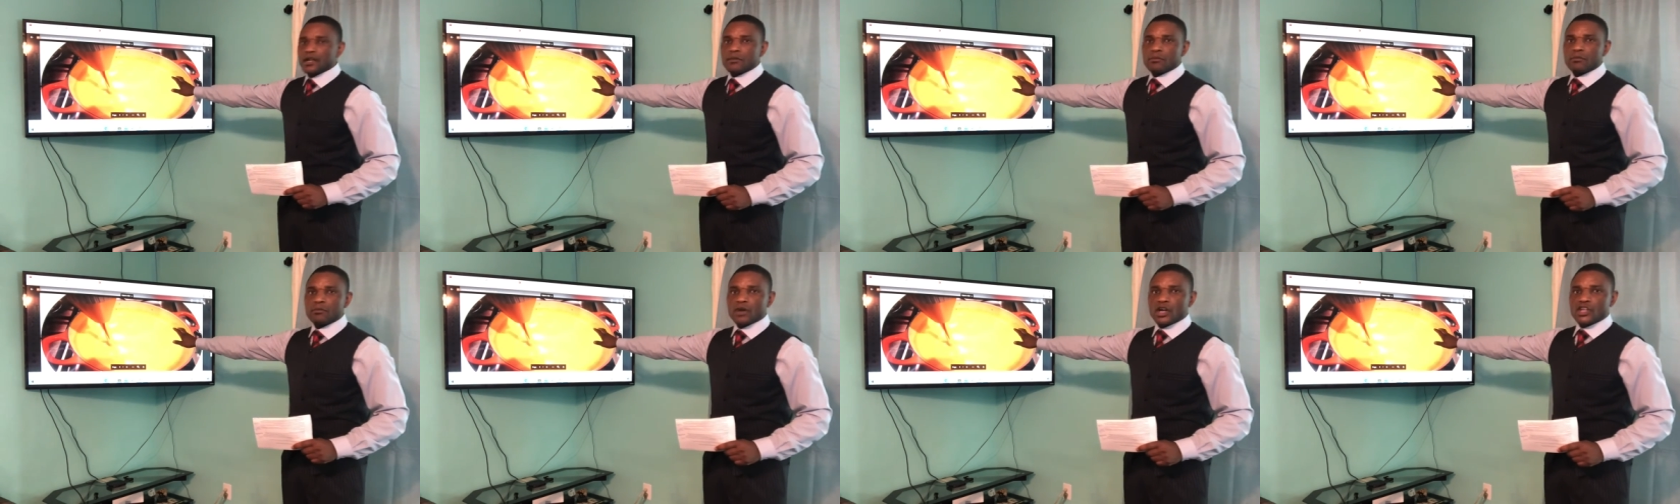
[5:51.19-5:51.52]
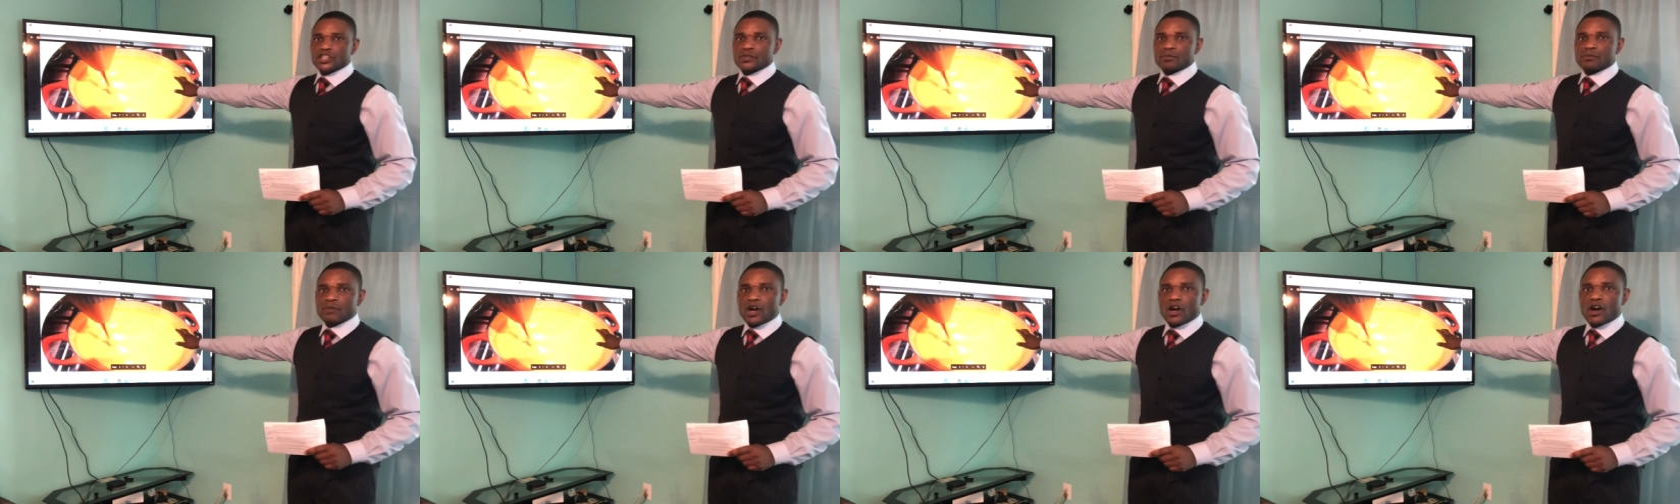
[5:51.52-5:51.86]

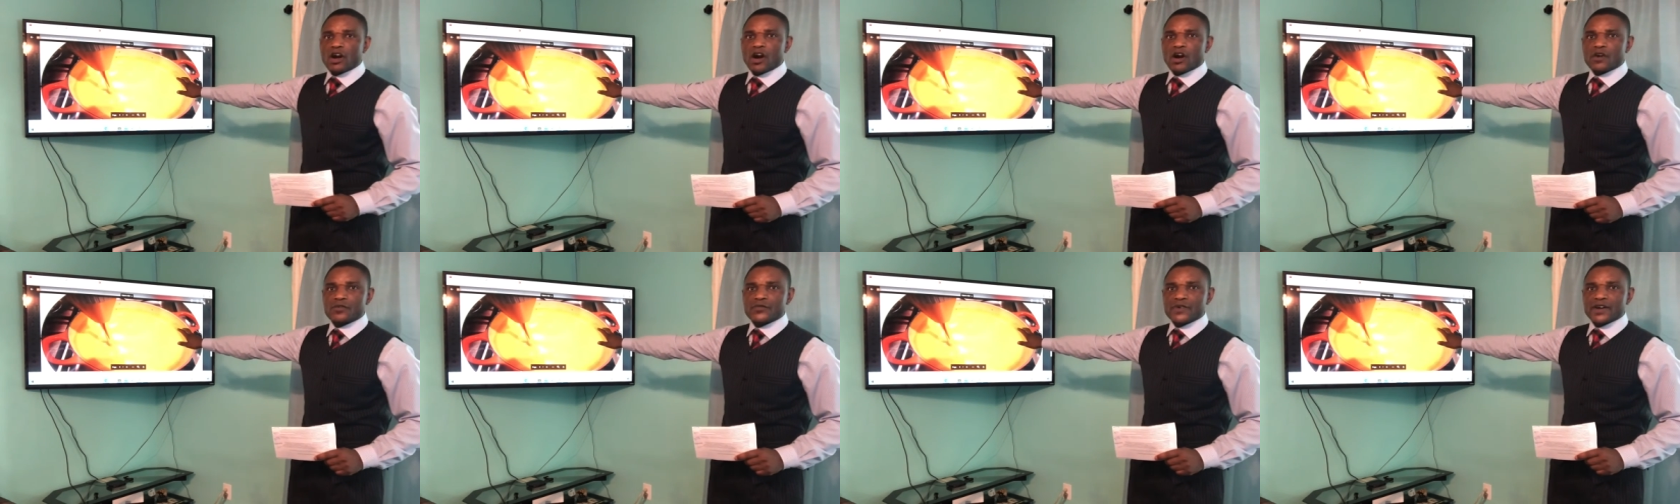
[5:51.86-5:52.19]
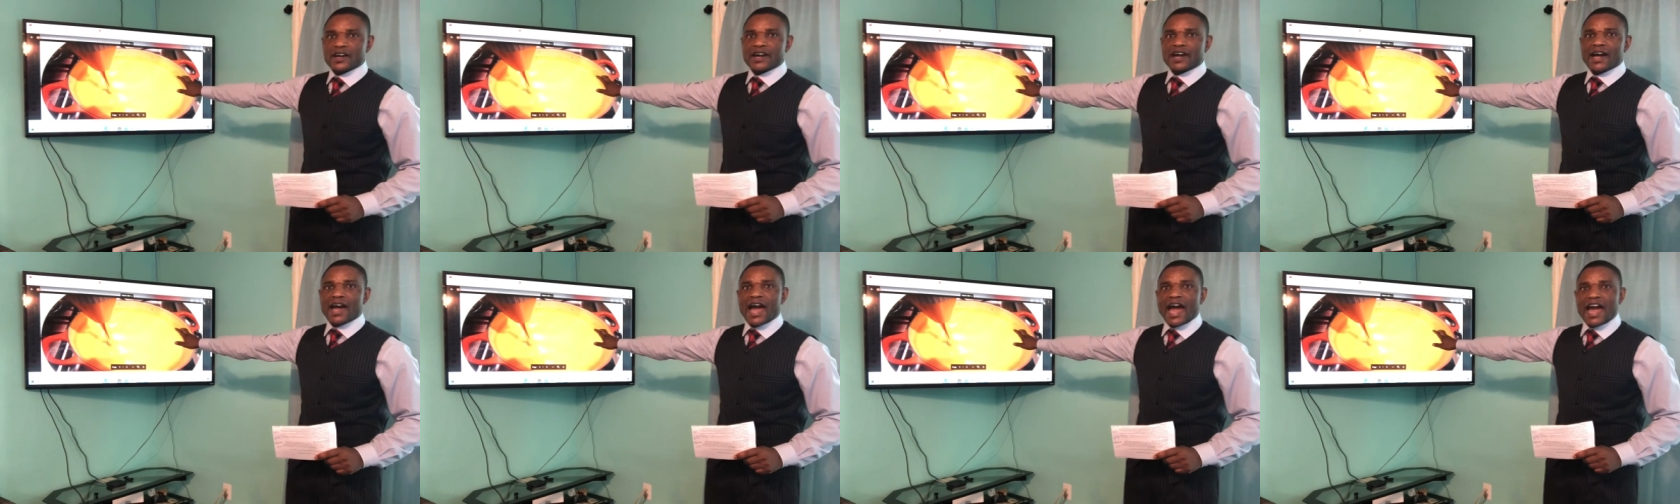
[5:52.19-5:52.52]
much more of
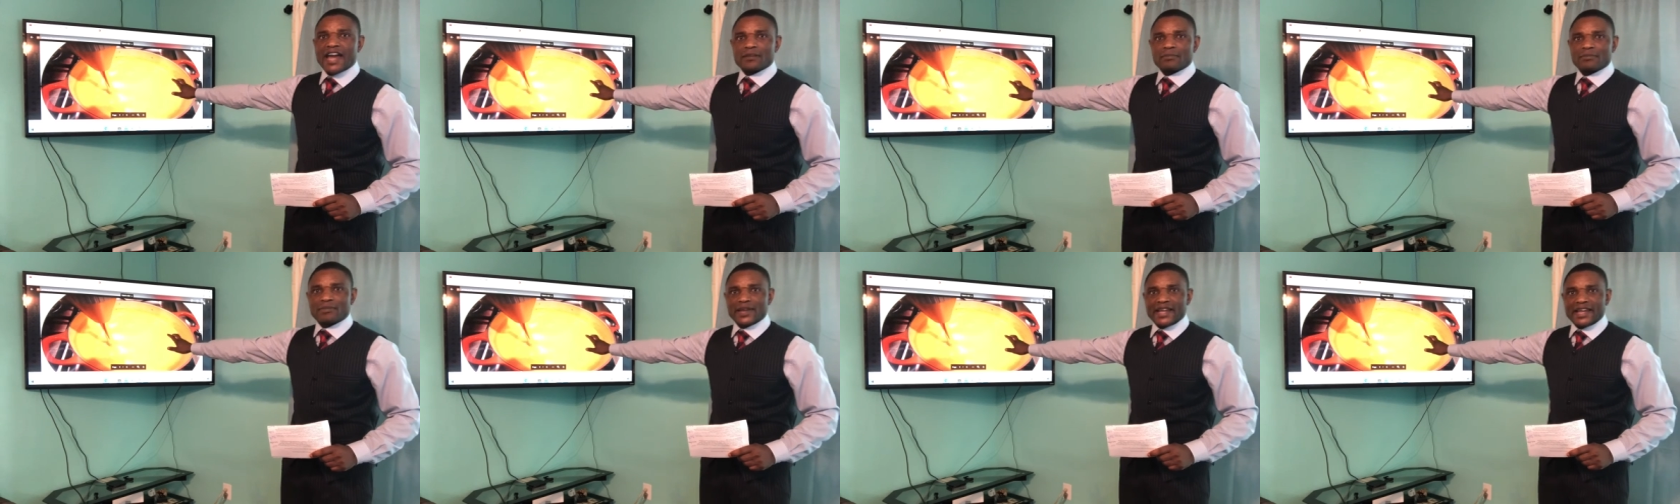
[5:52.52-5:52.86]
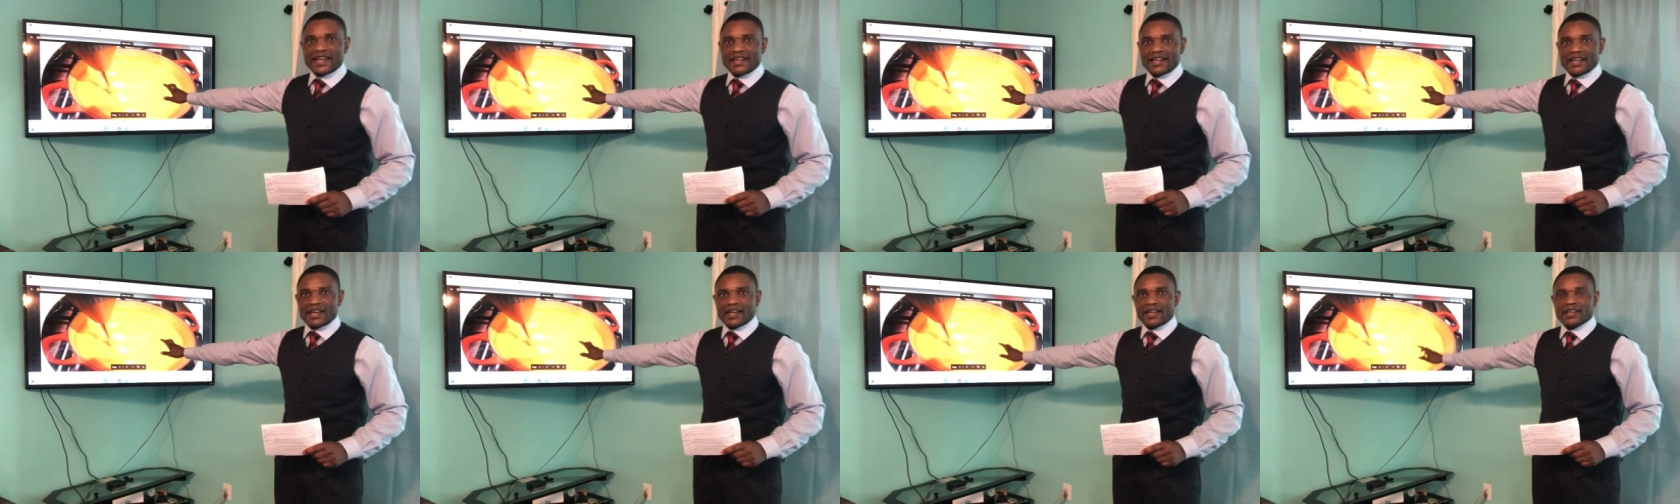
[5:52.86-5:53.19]
a hand
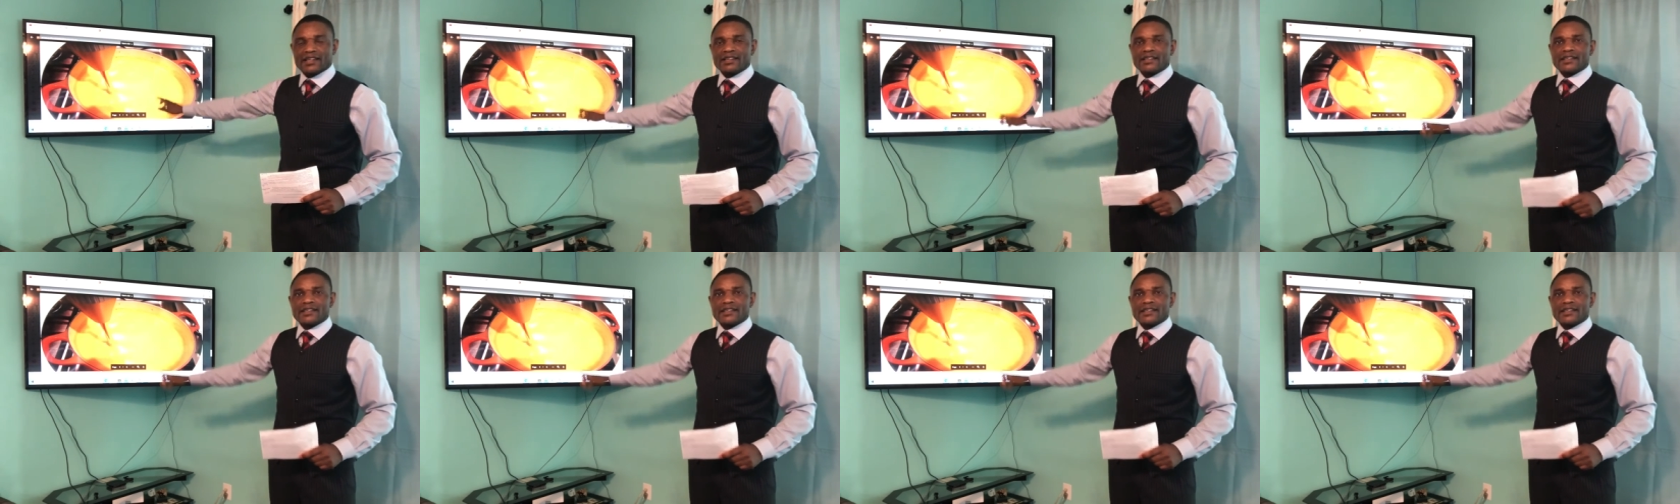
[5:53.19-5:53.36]
blender